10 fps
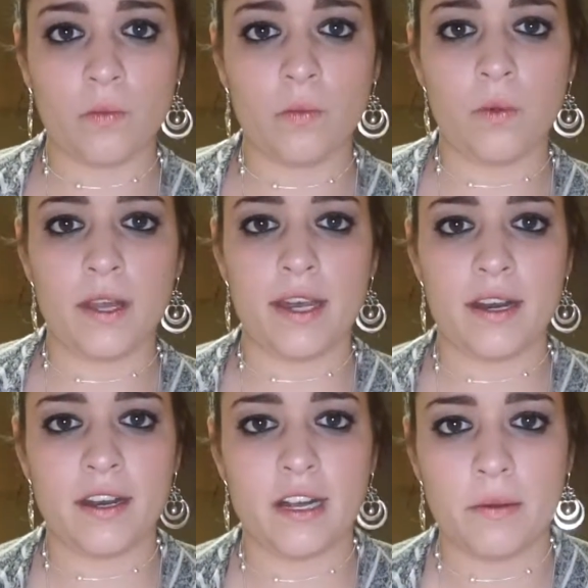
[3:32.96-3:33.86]
we
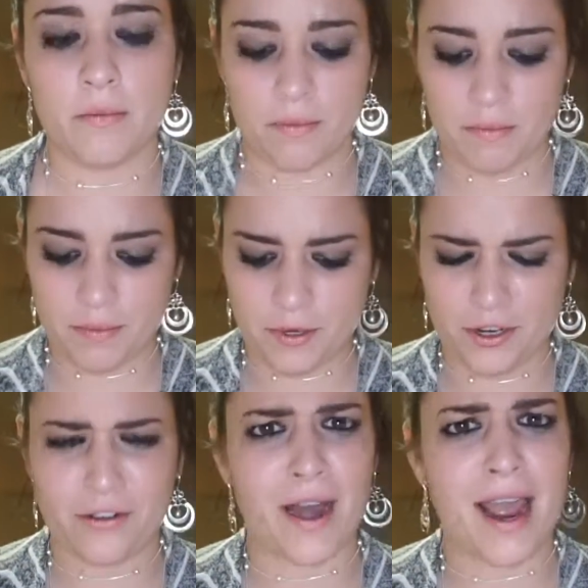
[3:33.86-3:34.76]
ended up
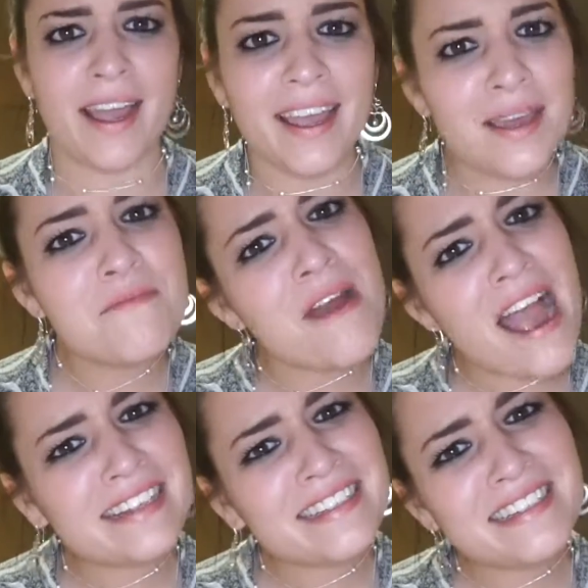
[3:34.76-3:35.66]
pureeing it
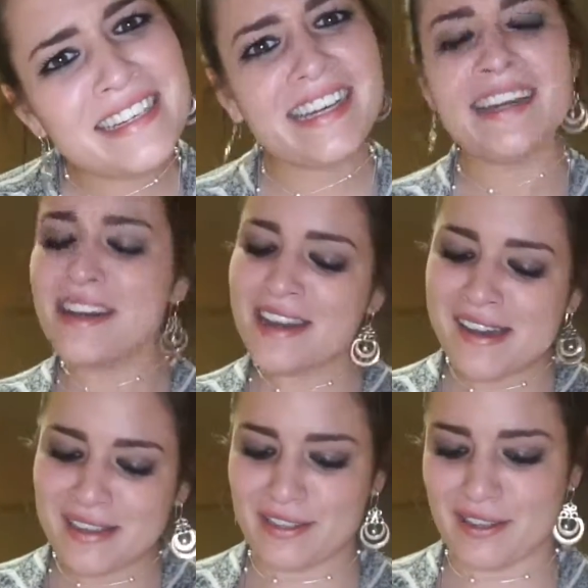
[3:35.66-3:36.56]
practically.
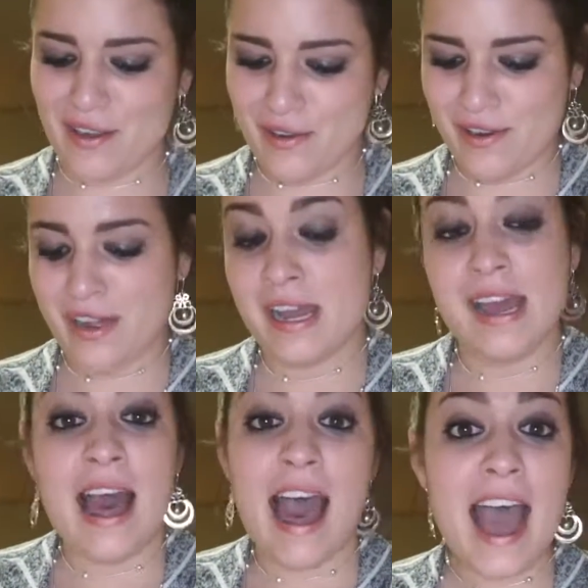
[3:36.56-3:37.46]
So
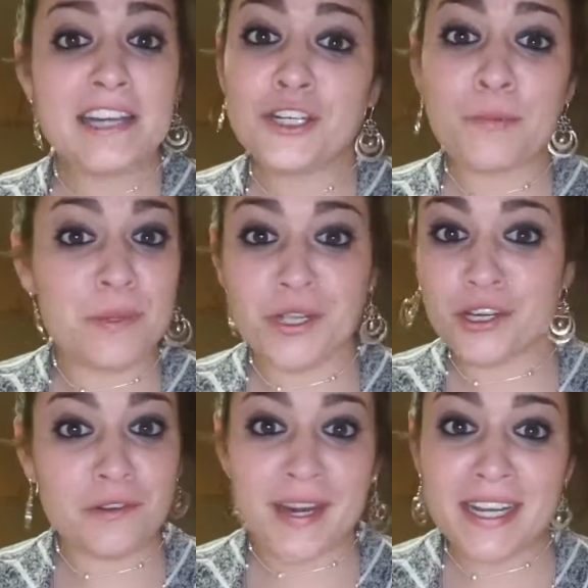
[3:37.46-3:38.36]
add your
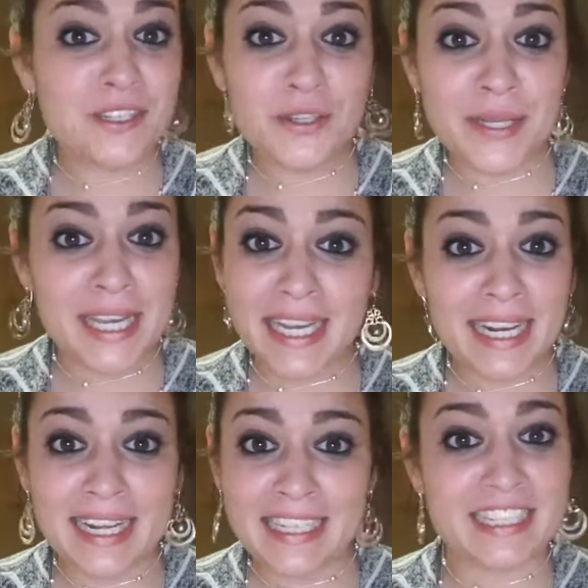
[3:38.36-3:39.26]
pureed
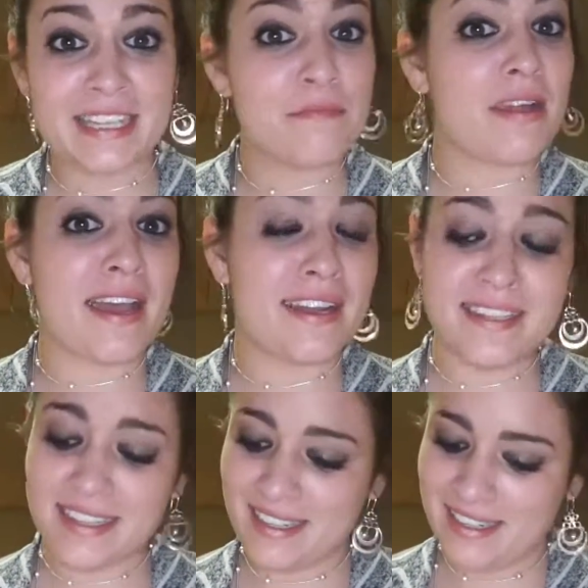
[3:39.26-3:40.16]
zucchini into the blend.